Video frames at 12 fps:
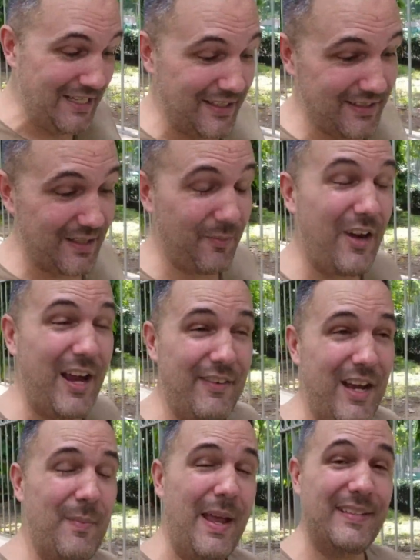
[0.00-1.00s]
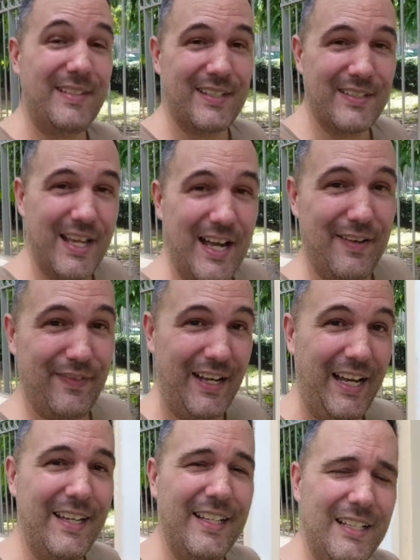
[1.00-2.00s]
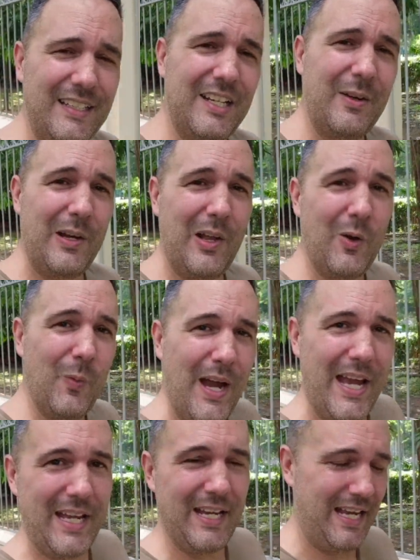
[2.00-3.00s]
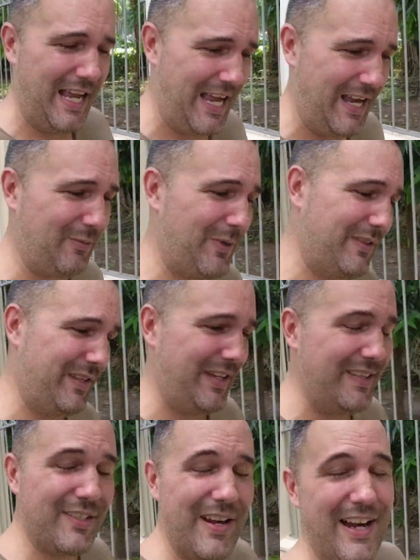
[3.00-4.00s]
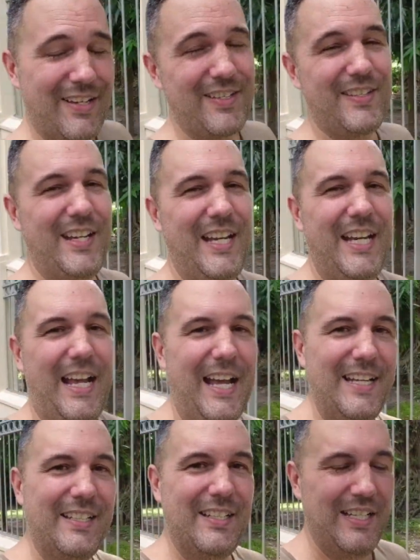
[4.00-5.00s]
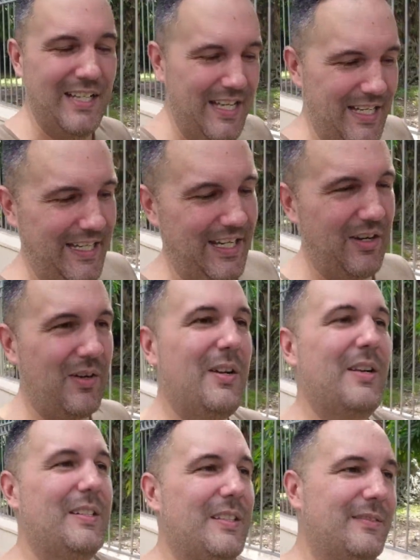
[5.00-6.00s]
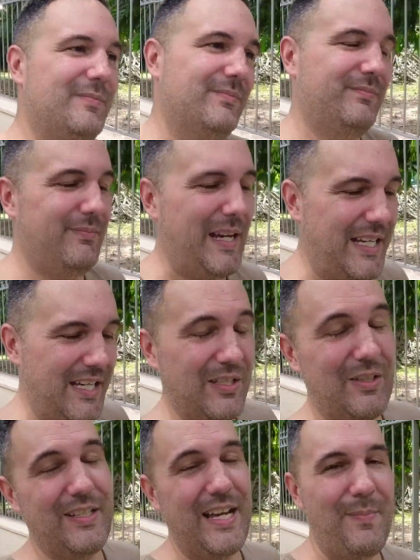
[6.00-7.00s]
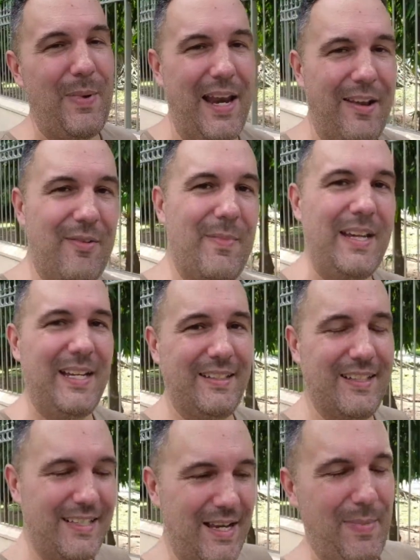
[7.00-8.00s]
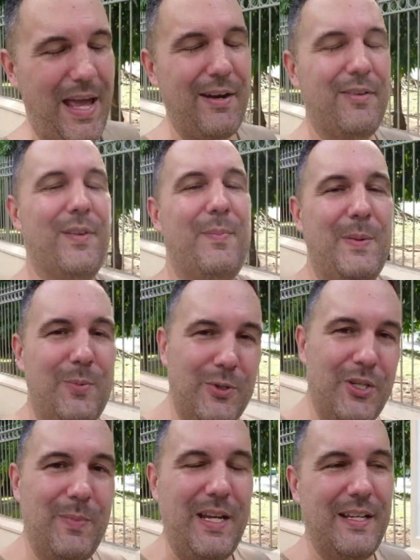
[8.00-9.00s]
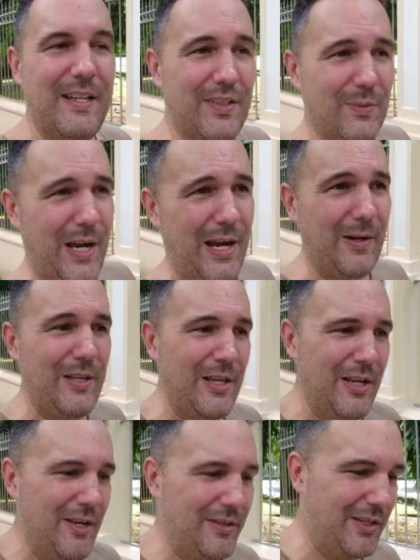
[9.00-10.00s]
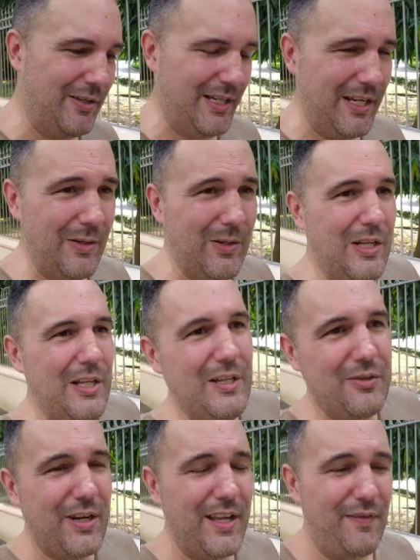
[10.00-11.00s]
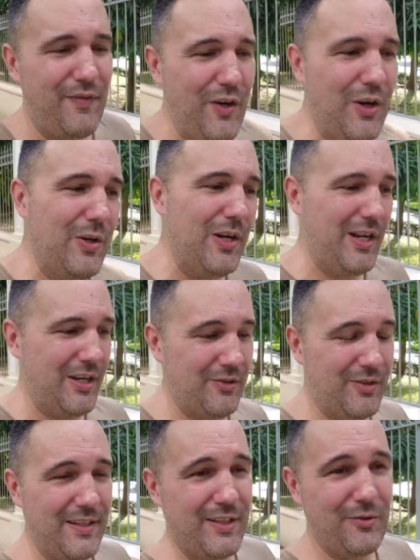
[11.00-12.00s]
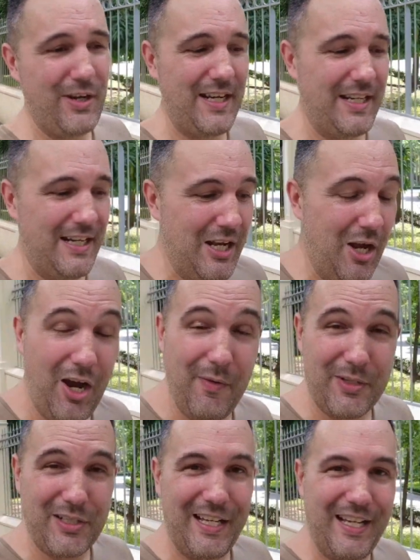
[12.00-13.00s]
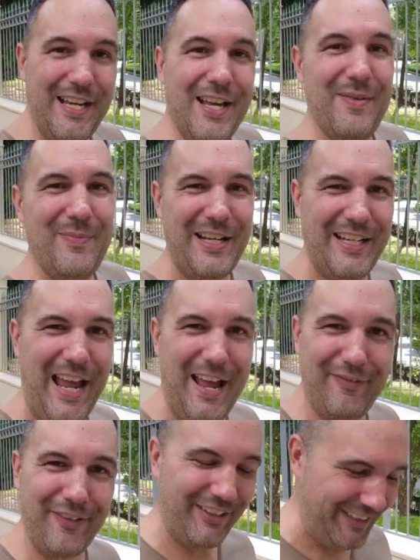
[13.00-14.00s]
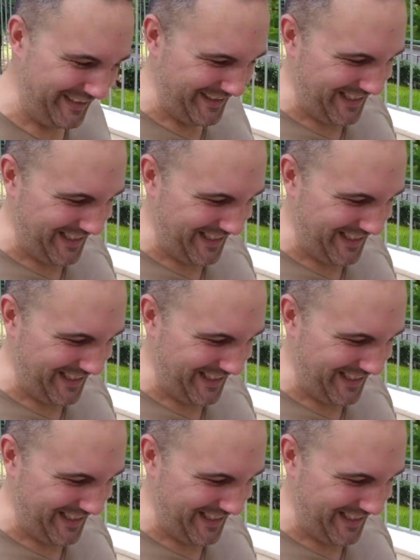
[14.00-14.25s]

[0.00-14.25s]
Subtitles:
Just the very, very basic stuff, and it'll go a long way with interactions here, and you know, making your day better and making the day better of the people you meet as well. So you know, try the food, try the drink. Obviously, be careful.